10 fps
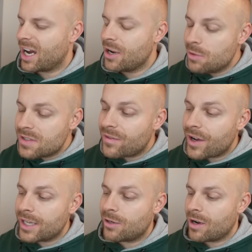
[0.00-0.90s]
I always
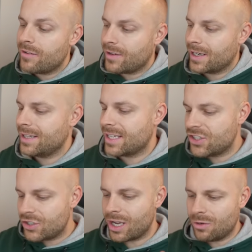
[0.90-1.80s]
find it quite funny. There's
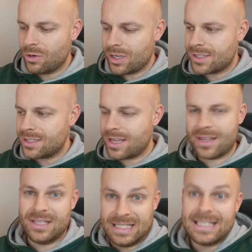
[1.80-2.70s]
certain words that
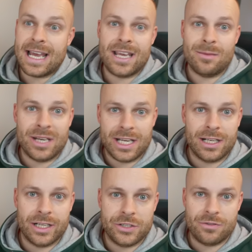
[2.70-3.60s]
are the same in
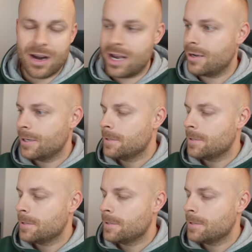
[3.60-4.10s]
English, right?